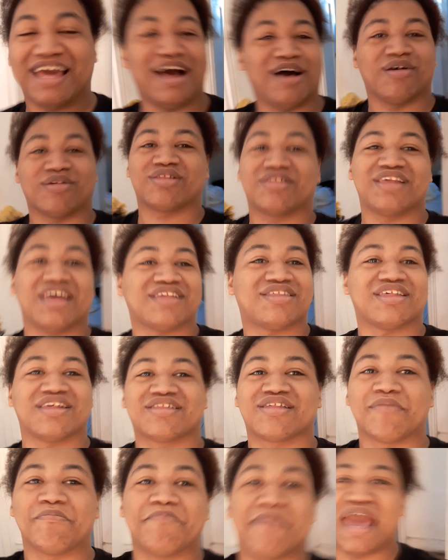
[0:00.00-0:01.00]
House. This
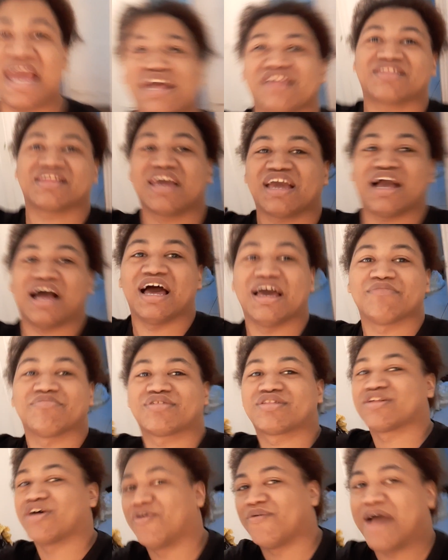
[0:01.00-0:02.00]
is amazing. I'm
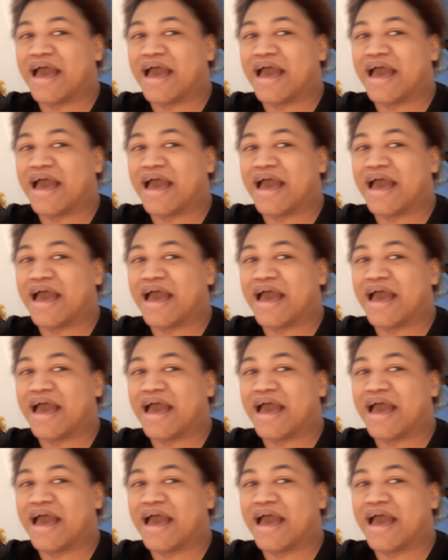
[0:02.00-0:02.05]
so